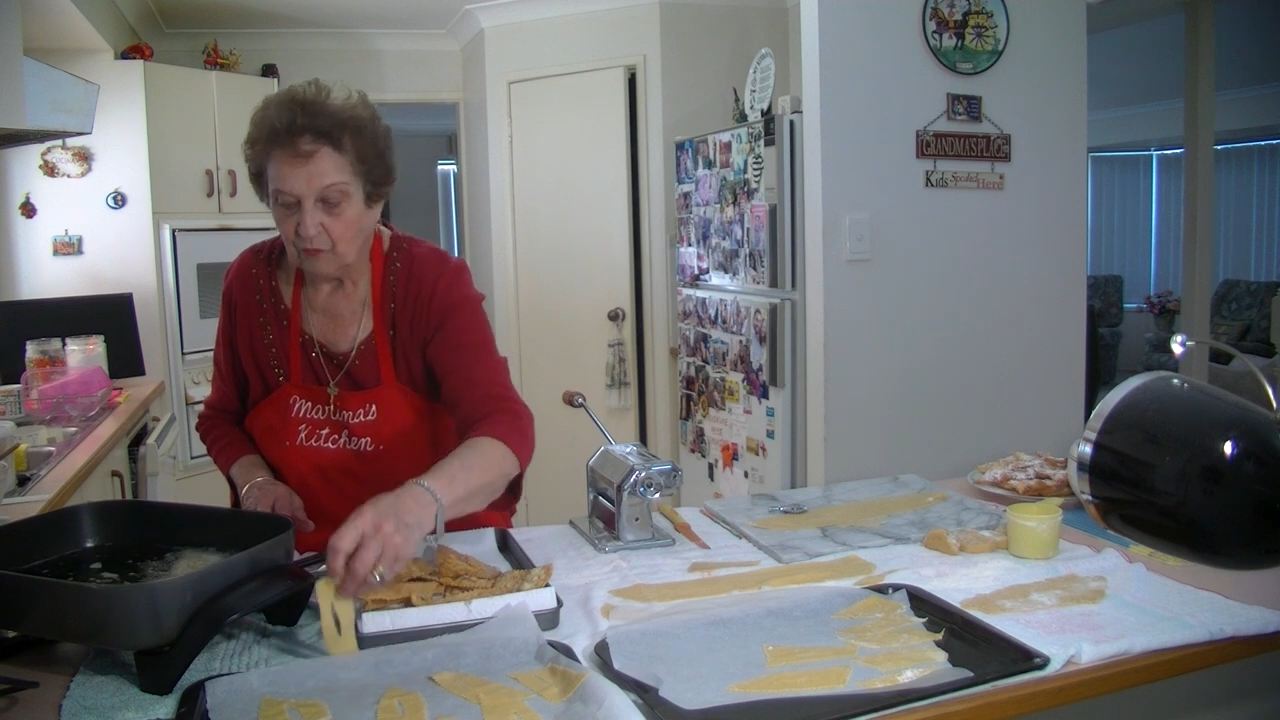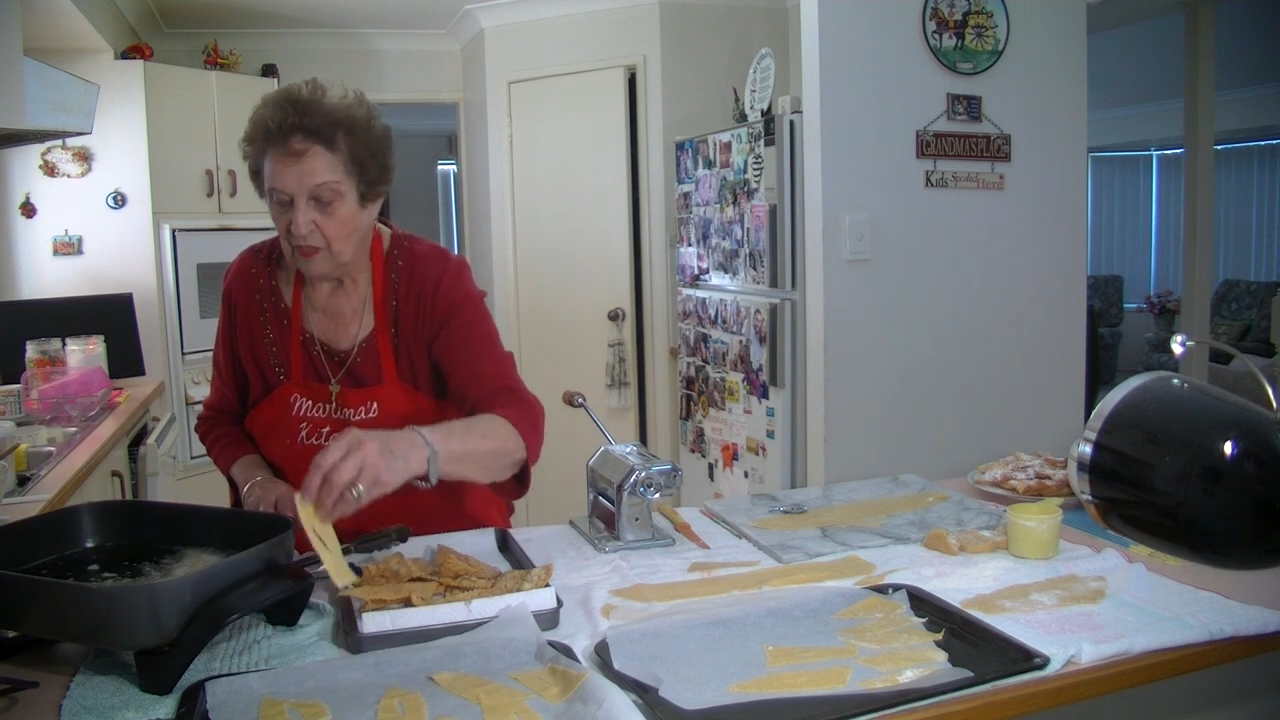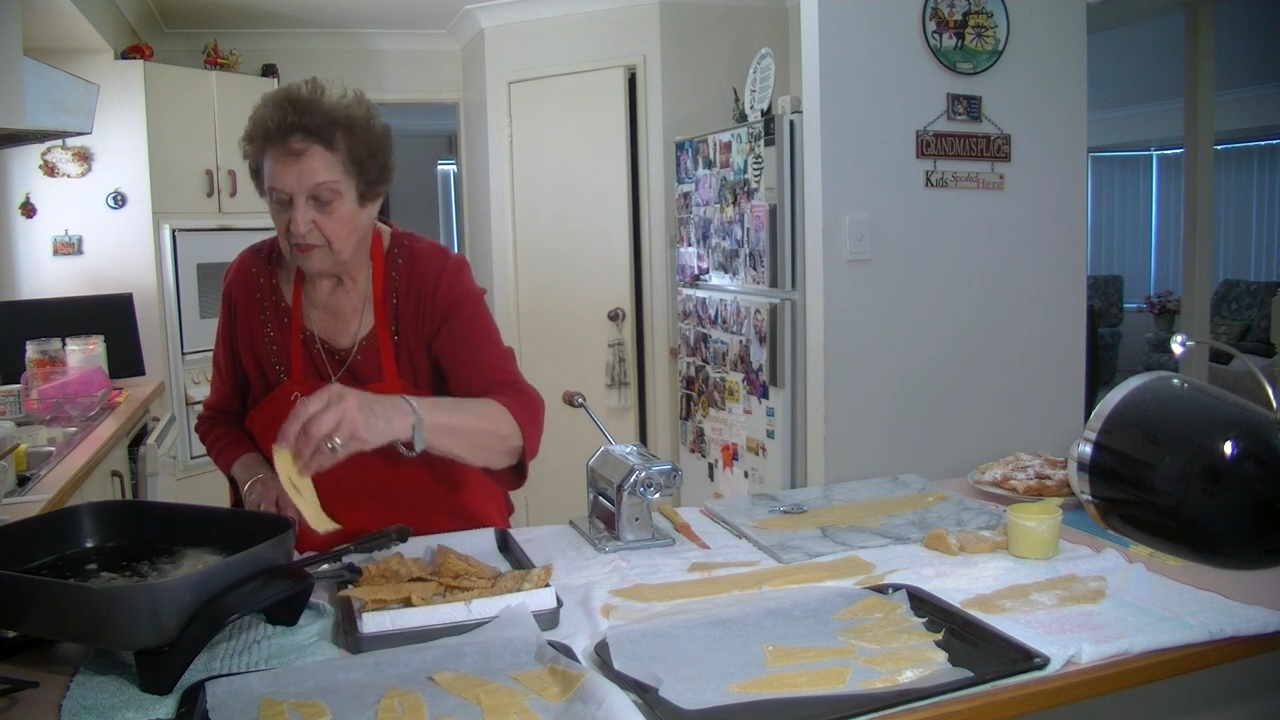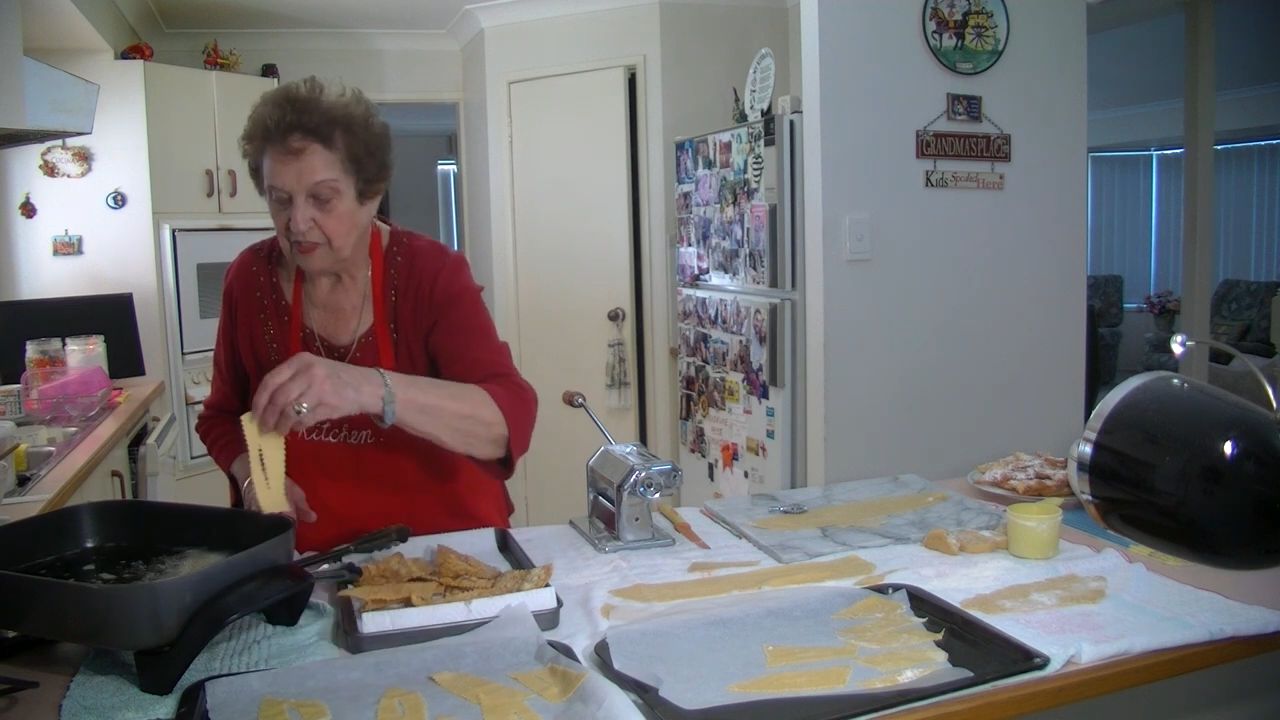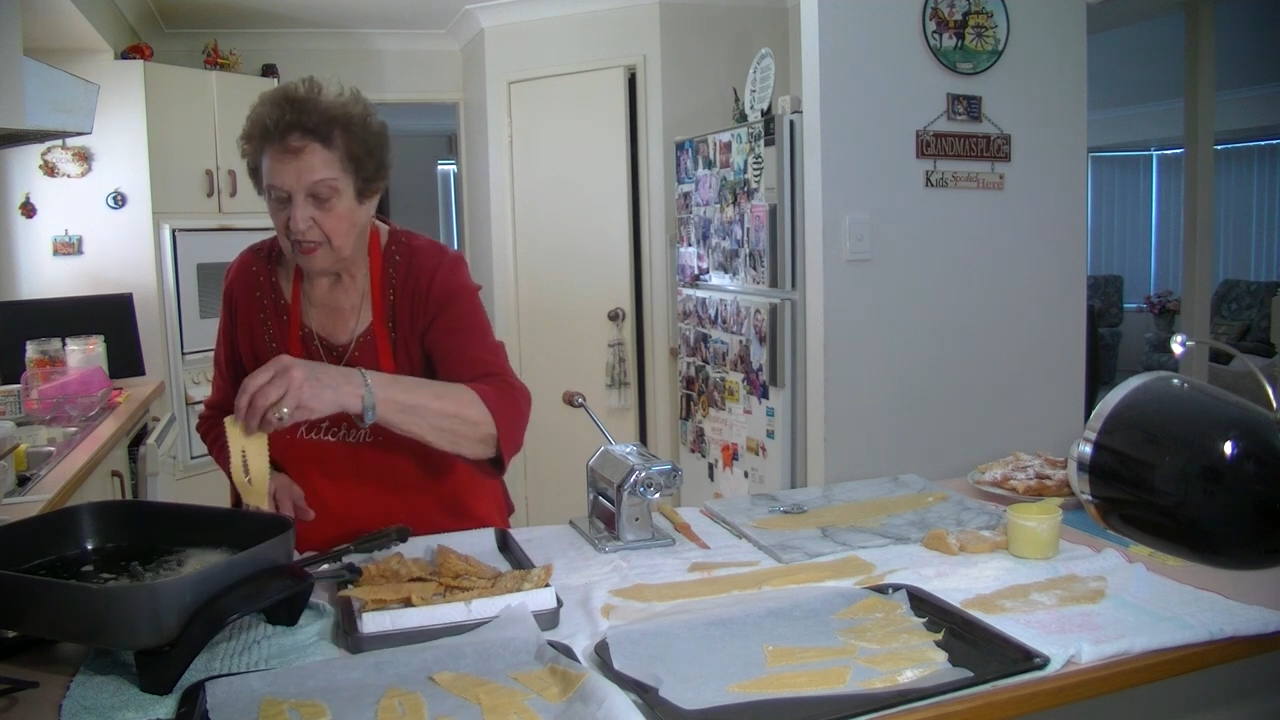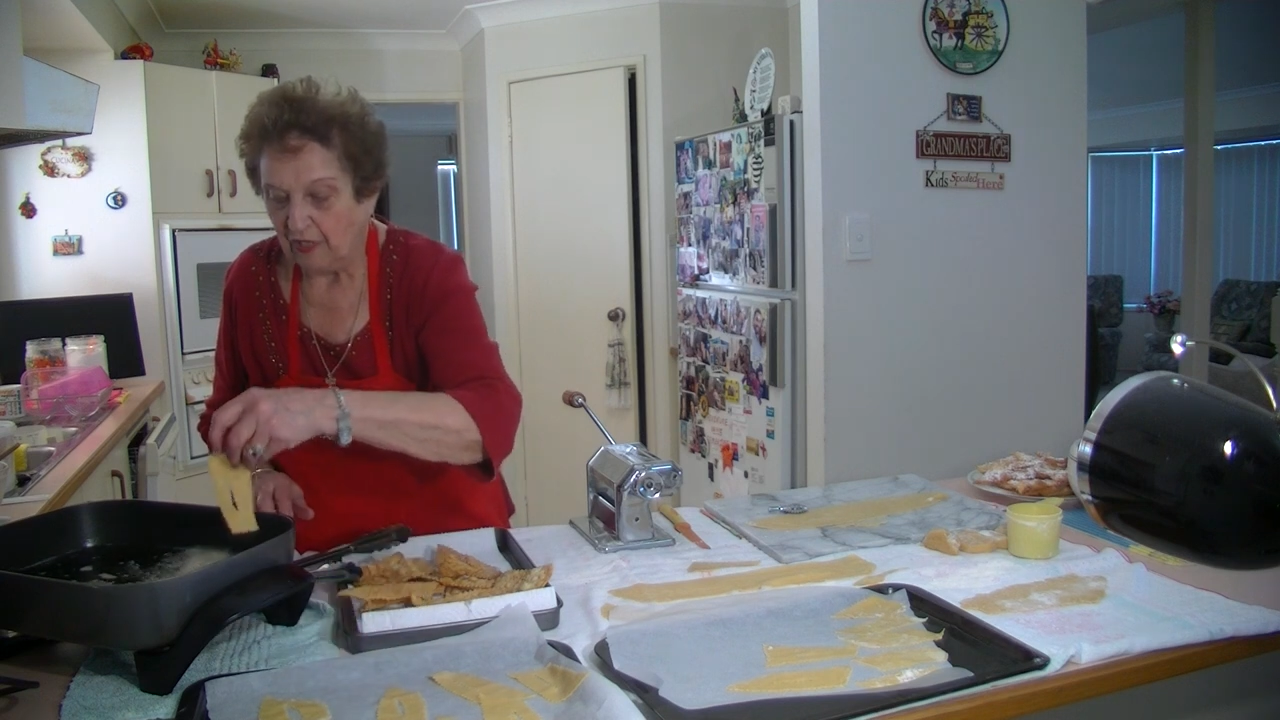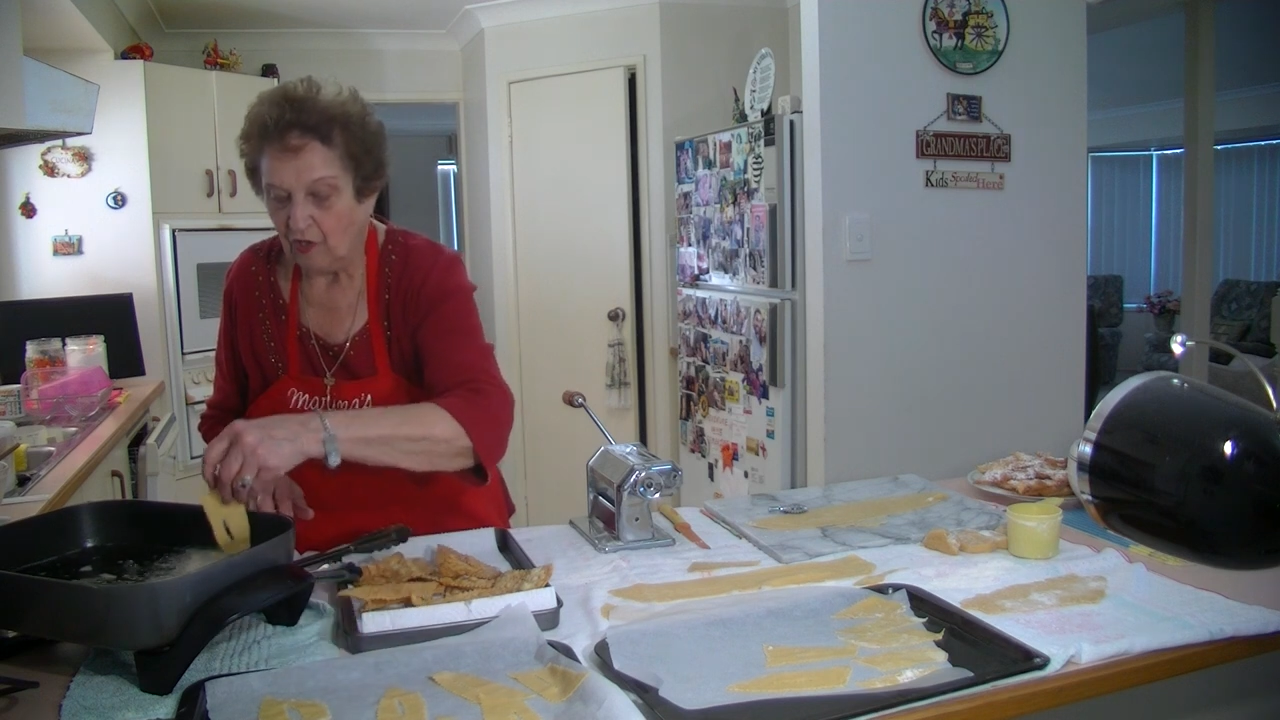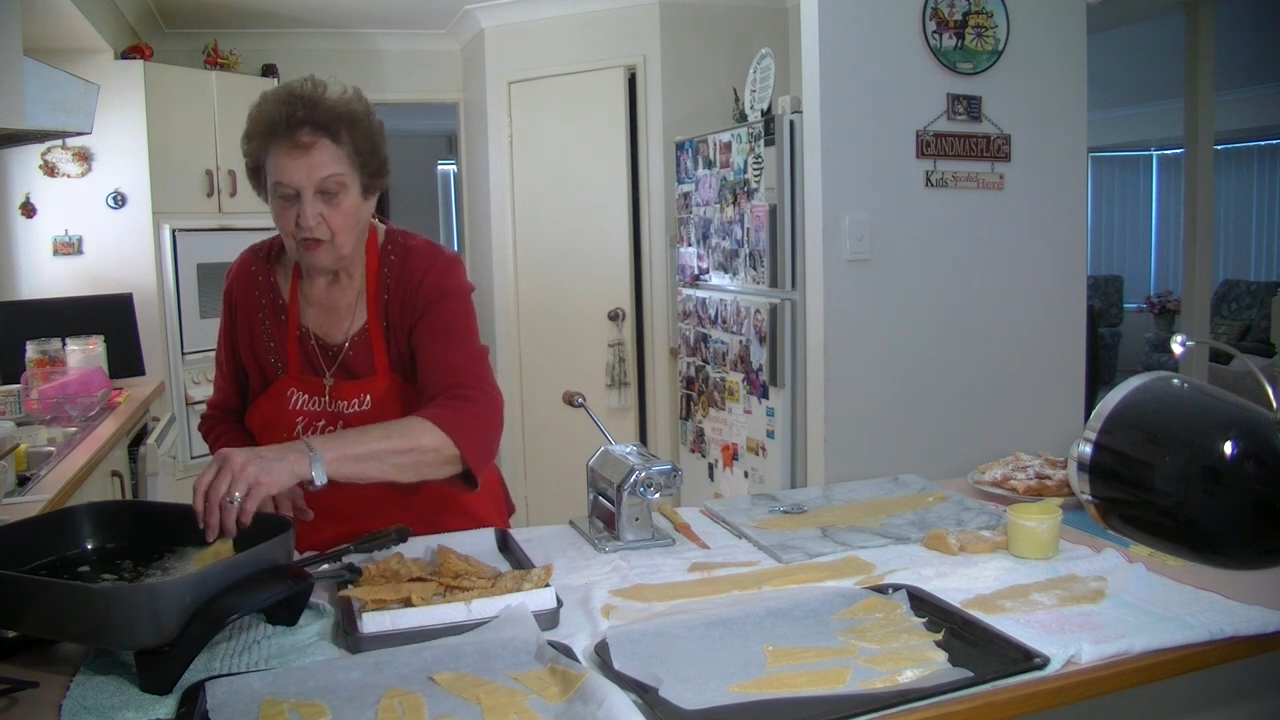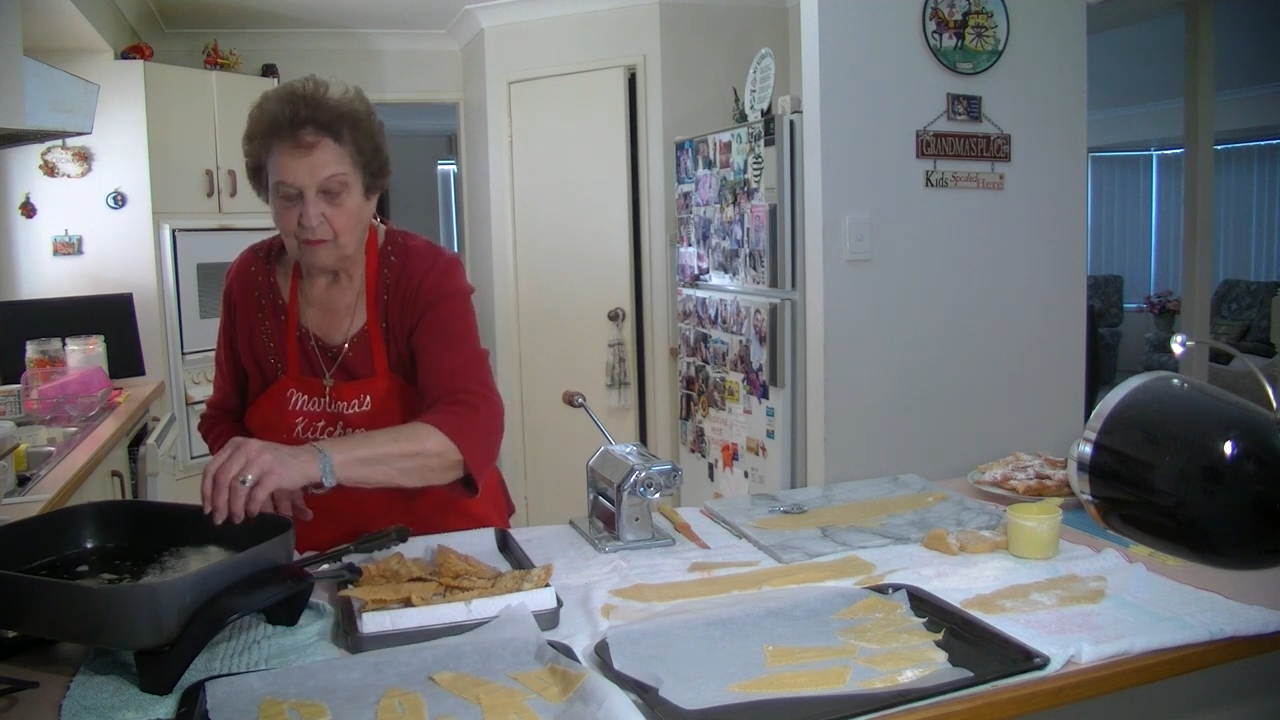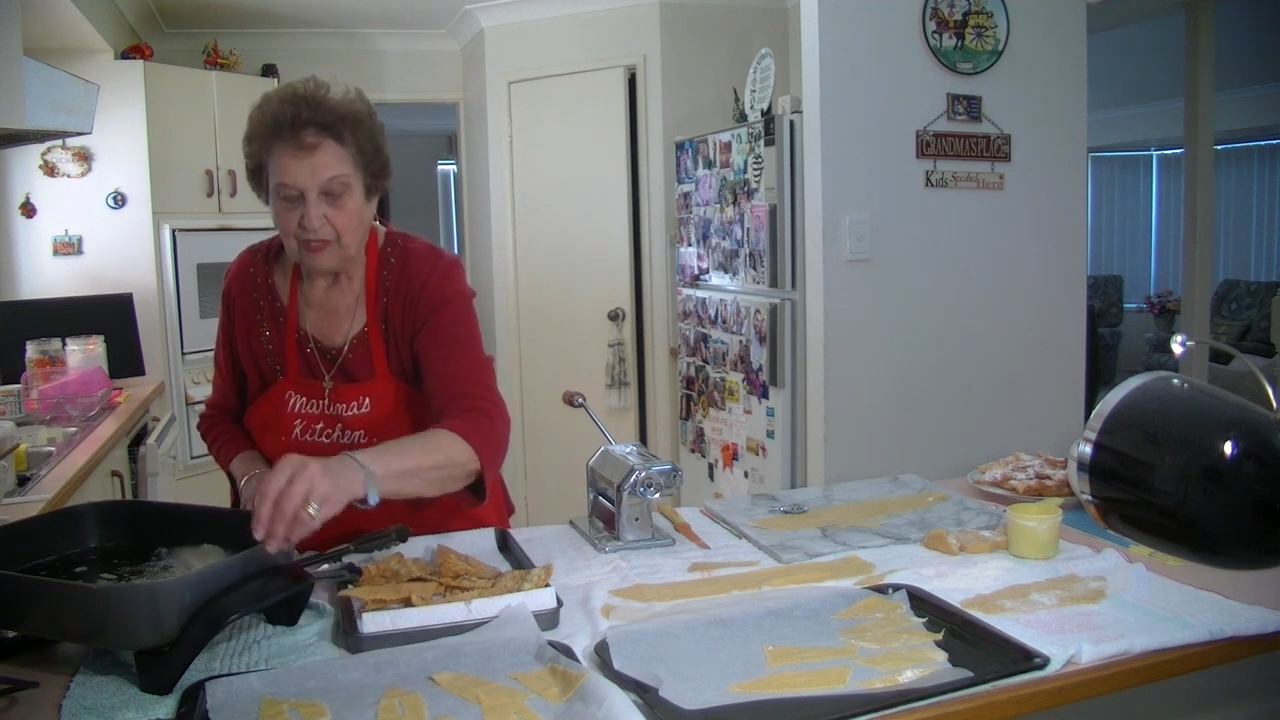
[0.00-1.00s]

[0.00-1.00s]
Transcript: won't take long